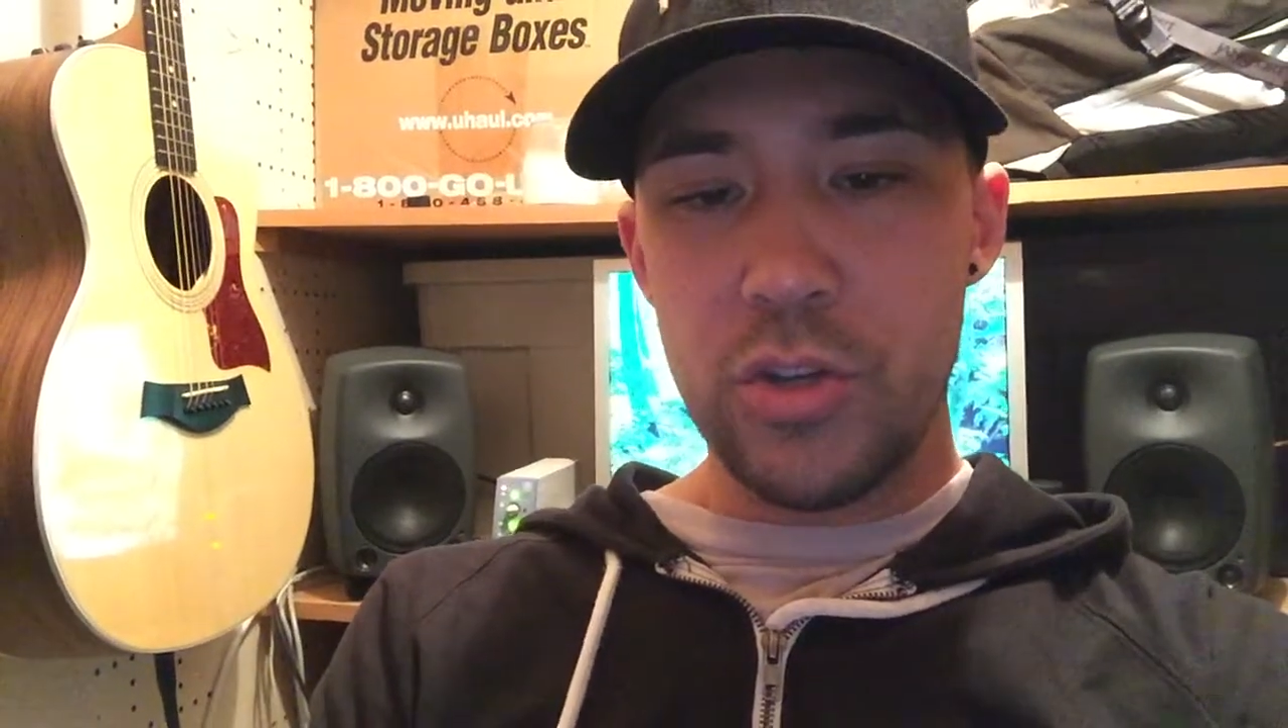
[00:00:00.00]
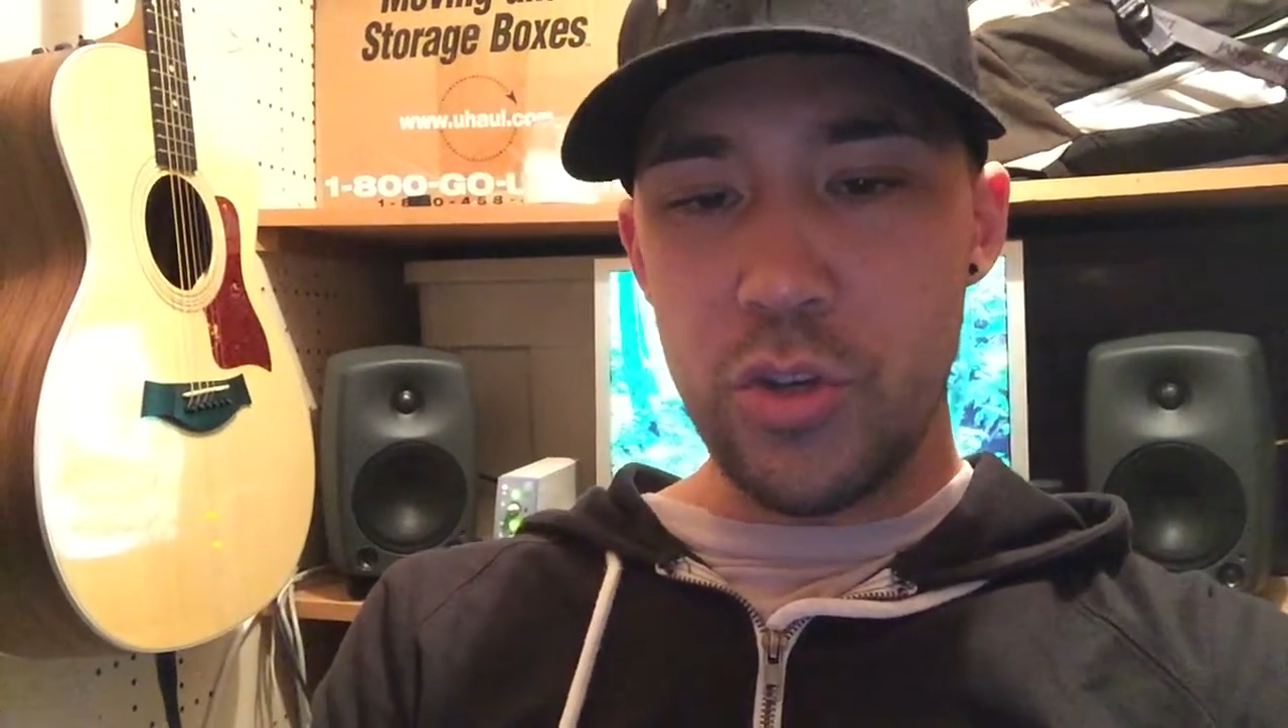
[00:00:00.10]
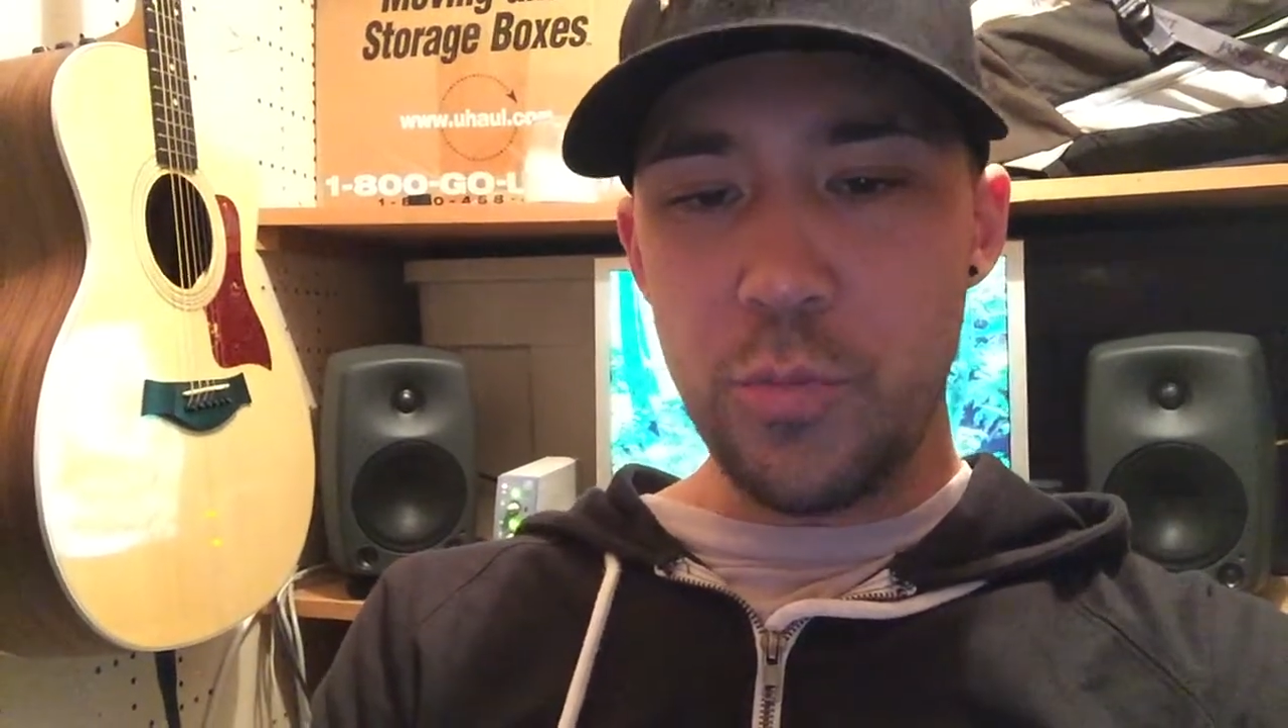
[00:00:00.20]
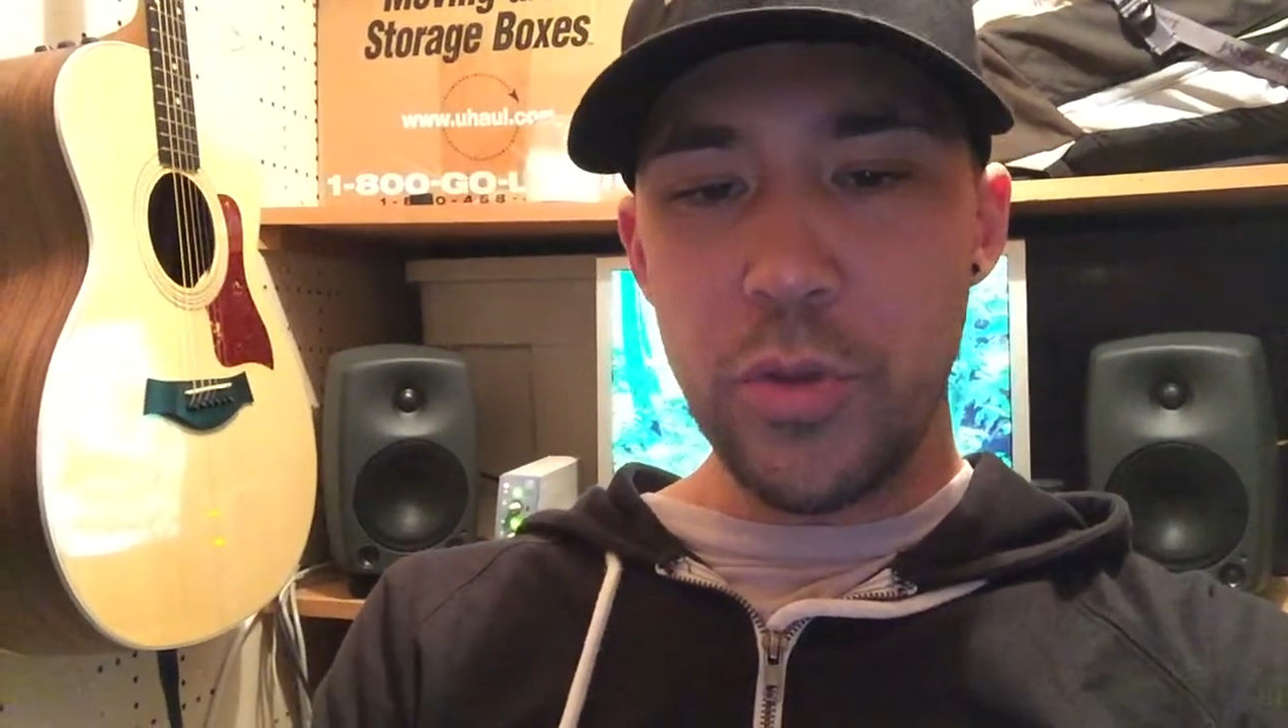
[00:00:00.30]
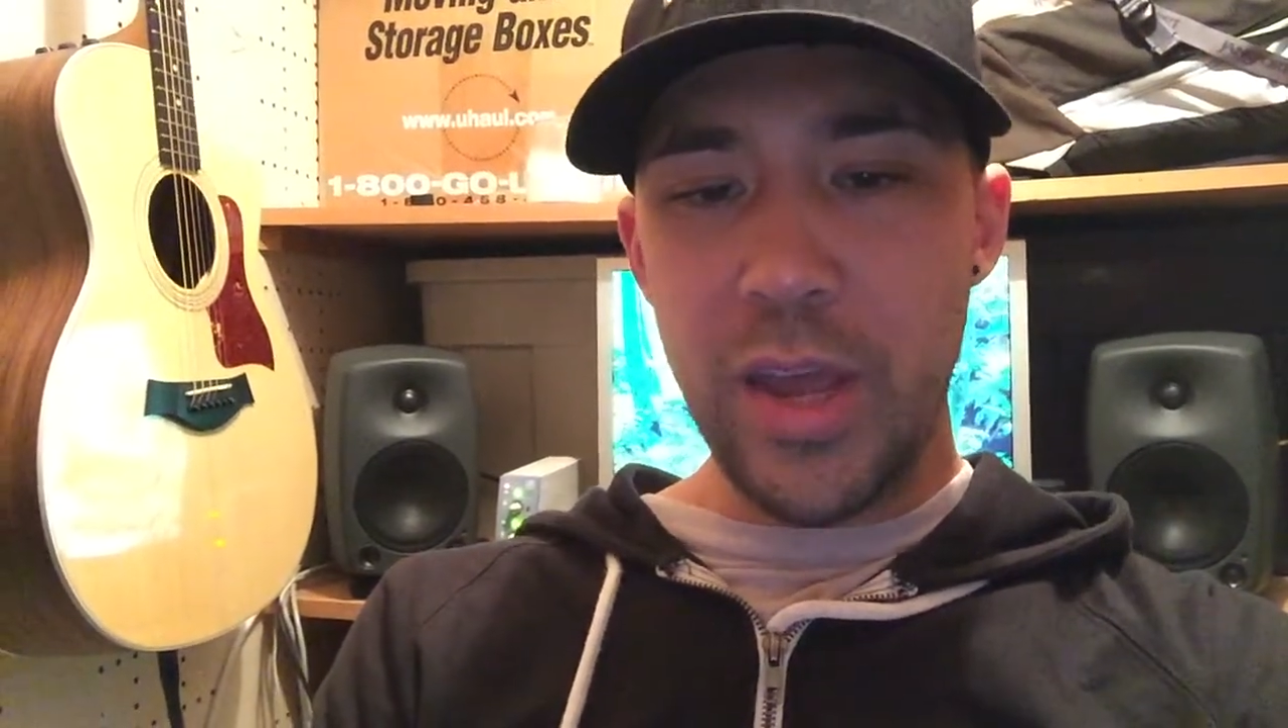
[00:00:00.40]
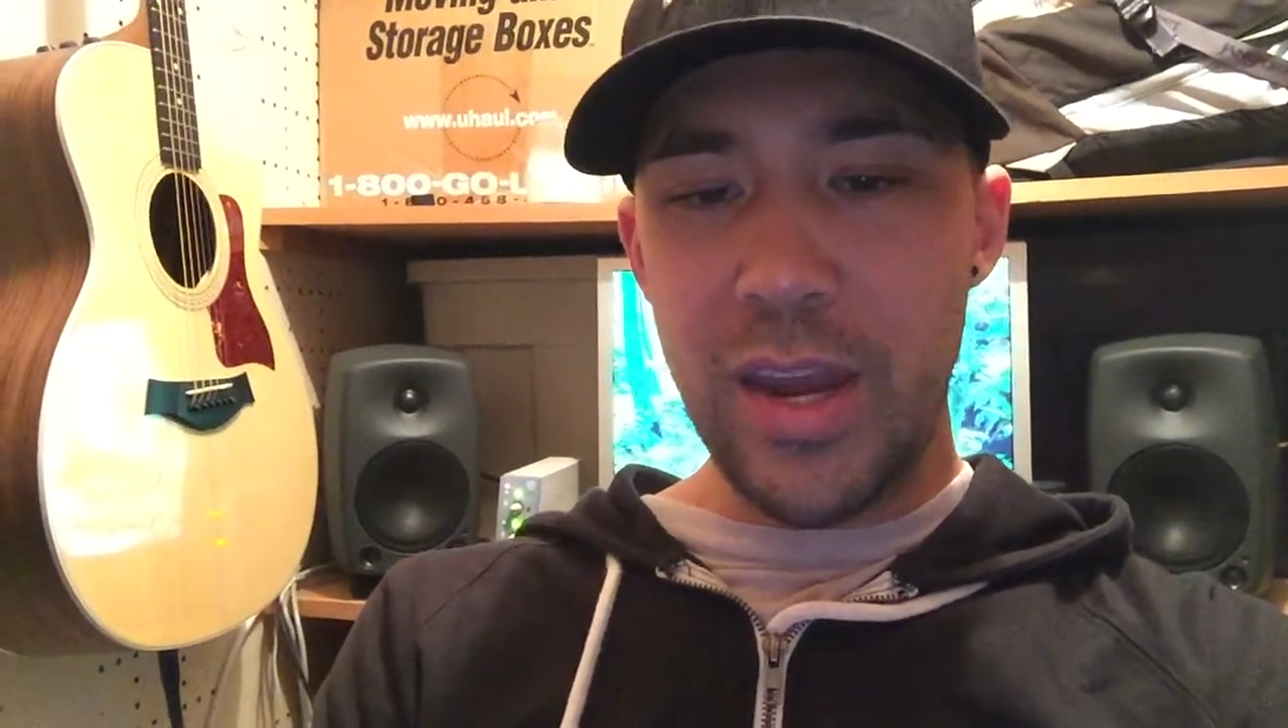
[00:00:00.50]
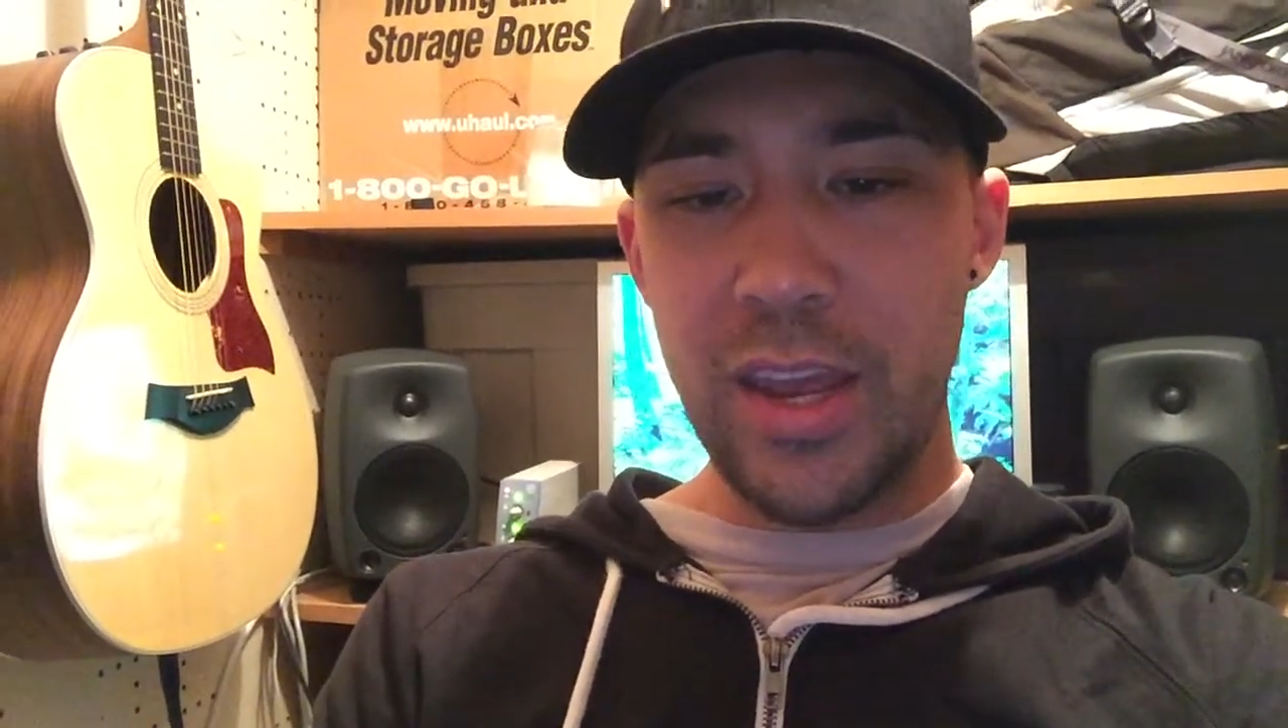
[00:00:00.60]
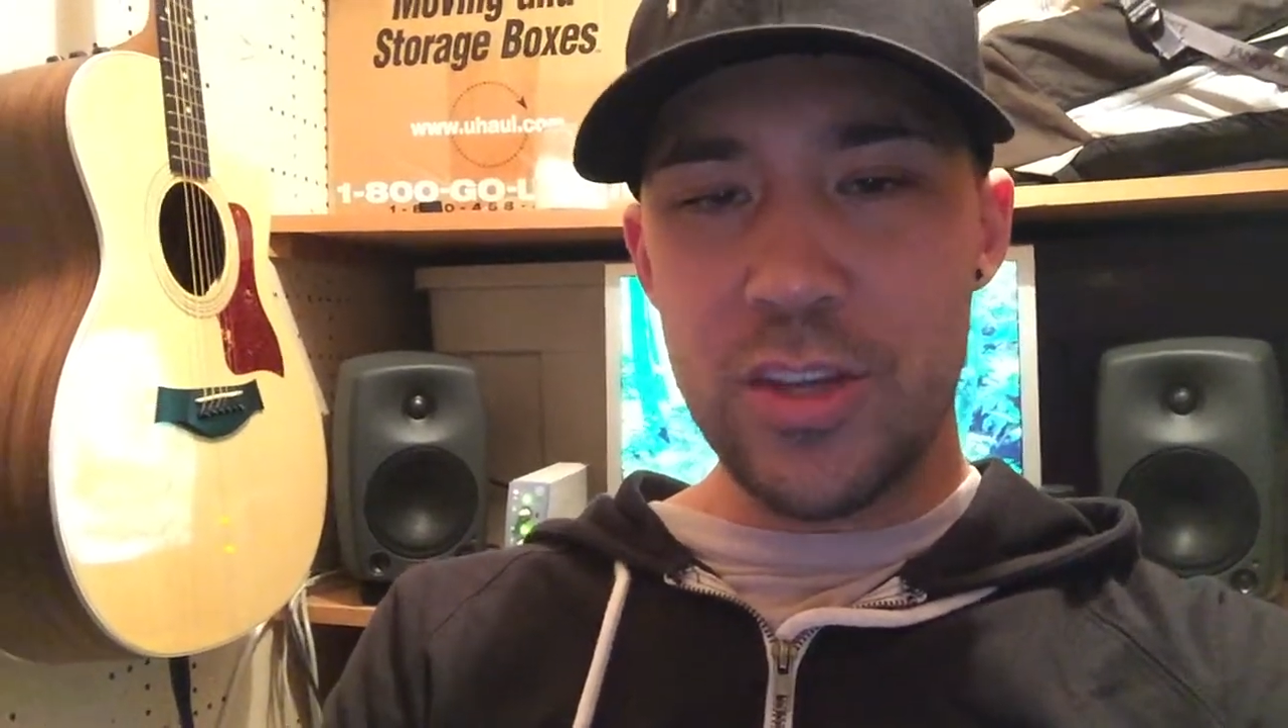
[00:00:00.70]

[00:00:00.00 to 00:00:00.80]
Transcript: do you play any